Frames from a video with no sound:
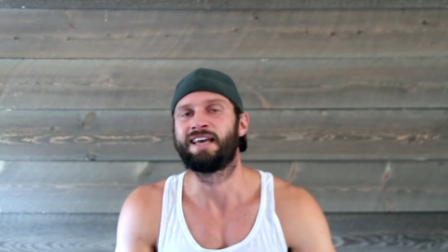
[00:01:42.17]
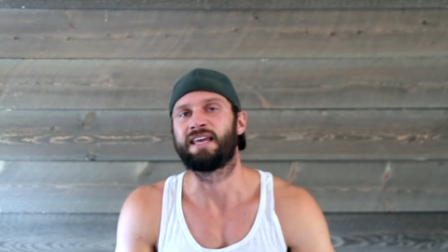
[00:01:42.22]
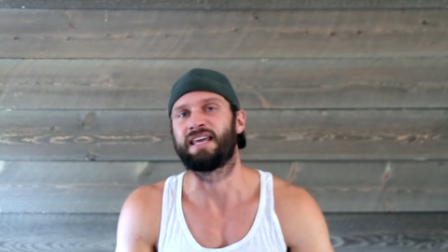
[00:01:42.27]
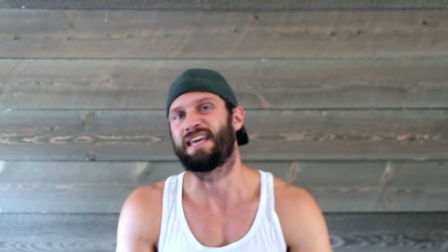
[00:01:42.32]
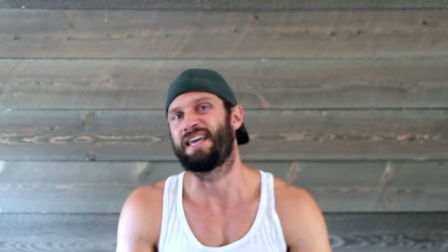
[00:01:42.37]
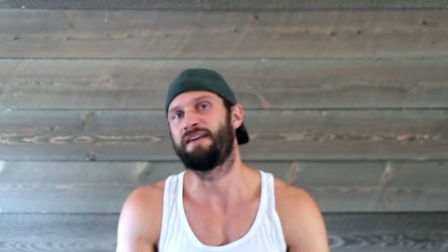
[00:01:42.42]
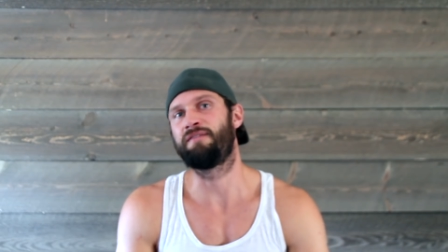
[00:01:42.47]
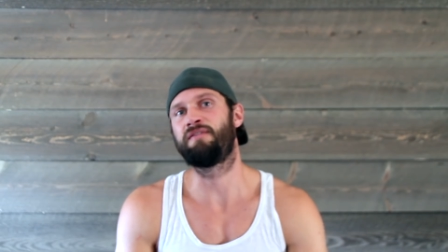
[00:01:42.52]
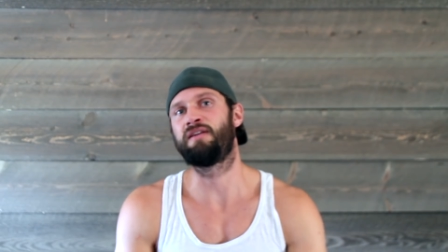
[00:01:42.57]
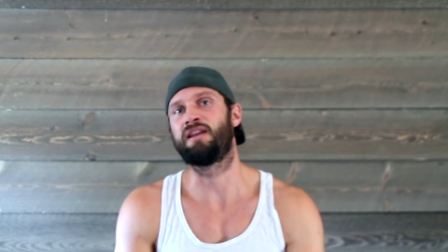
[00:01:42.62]

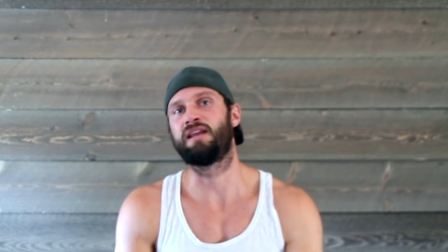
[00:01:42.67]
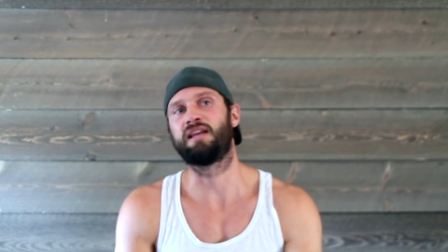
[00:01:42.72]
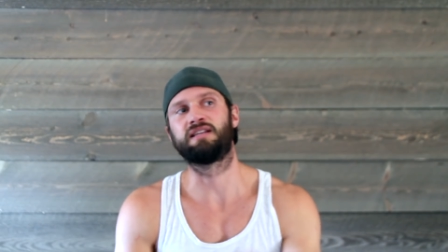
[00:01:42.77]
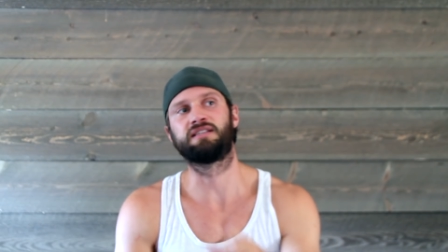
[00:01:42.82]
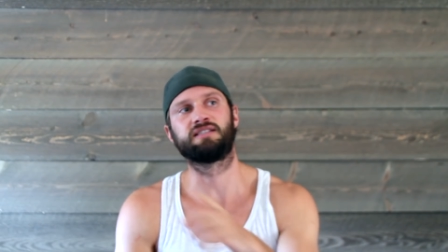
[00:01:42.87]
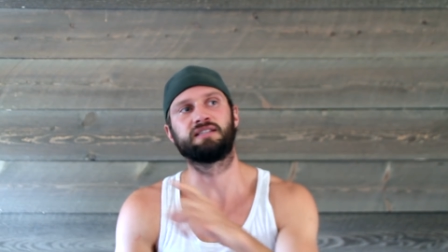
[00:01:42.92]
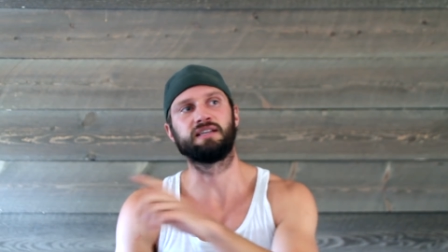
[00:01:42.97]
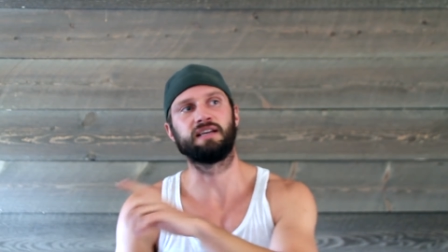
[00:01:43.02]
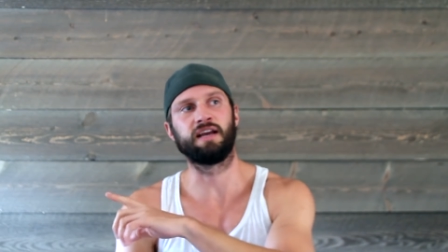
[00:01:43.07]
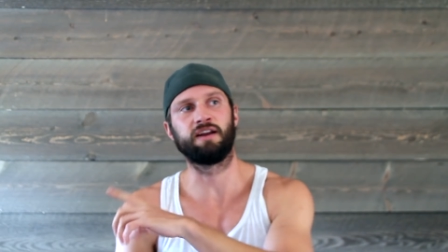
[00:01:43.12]
given
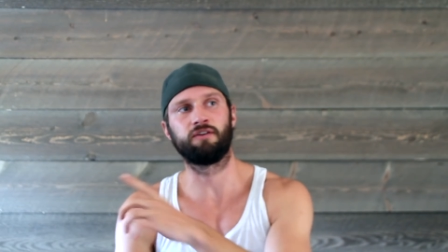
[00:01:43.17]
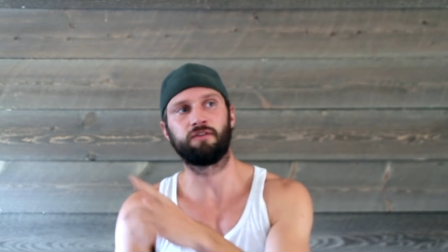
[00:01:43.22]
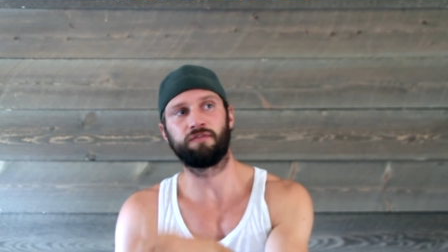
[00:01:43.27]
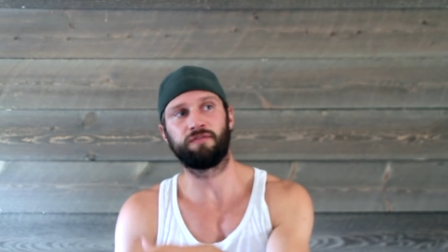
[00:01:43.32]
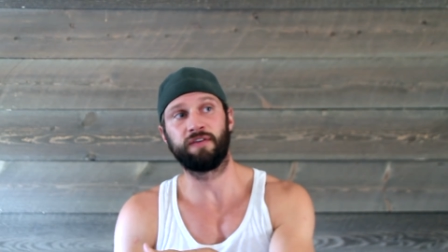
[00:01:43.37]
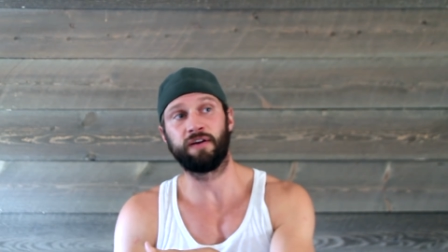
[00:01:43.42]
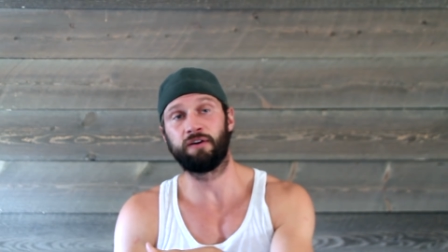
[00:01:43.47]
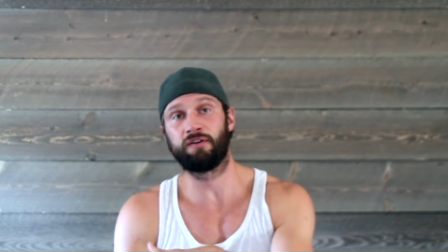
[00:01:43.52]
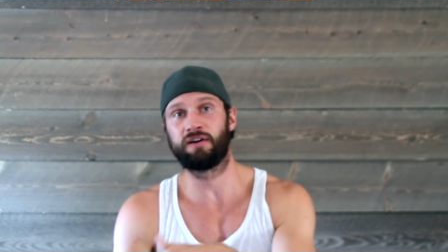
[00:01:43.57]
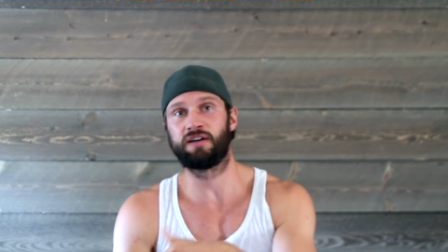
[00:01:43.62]
its
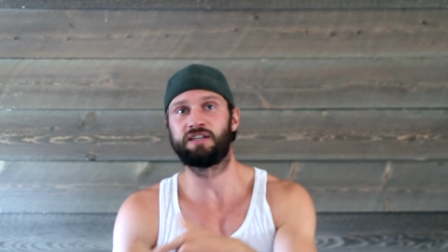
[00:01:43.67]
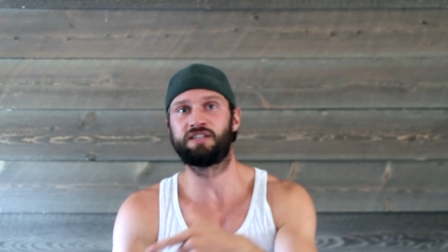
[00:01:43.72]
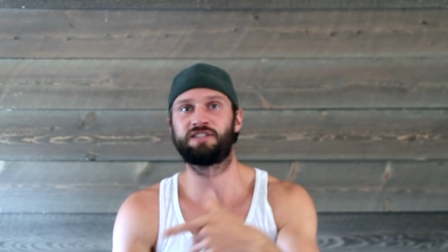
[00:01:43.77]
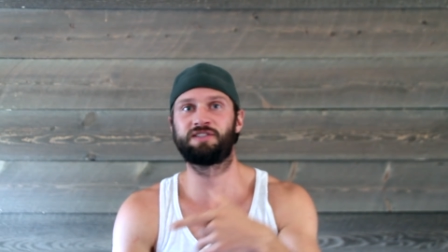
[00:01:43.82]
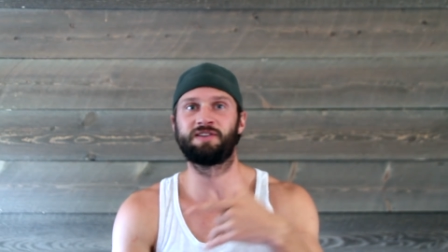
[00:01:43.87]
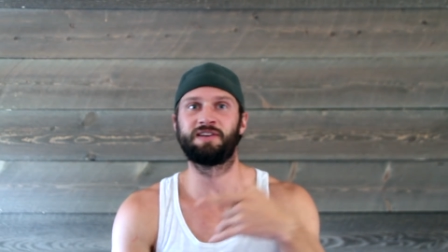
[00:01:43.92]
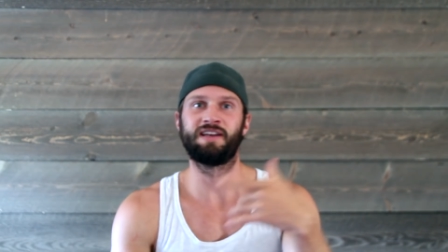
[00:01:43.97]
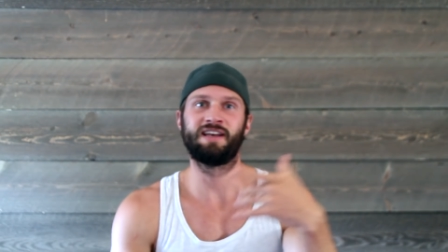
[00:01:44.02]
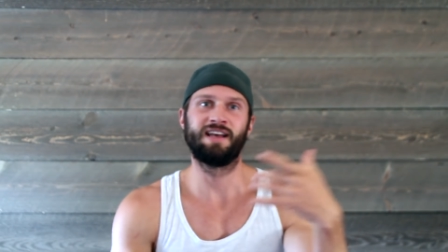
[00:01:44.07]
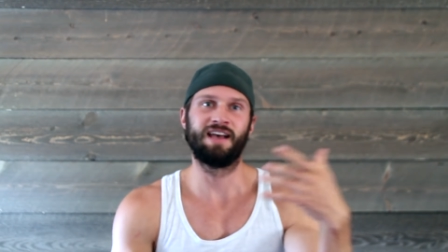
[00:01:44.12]

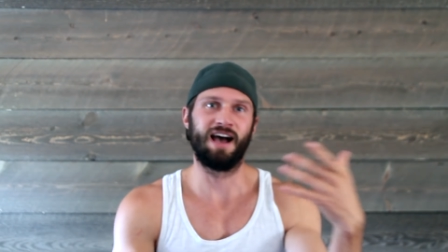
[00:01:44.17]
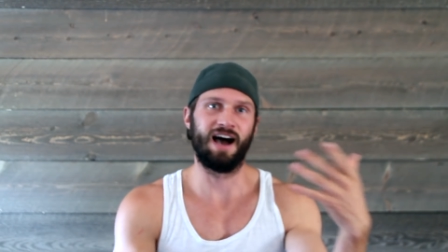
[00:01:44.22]
interference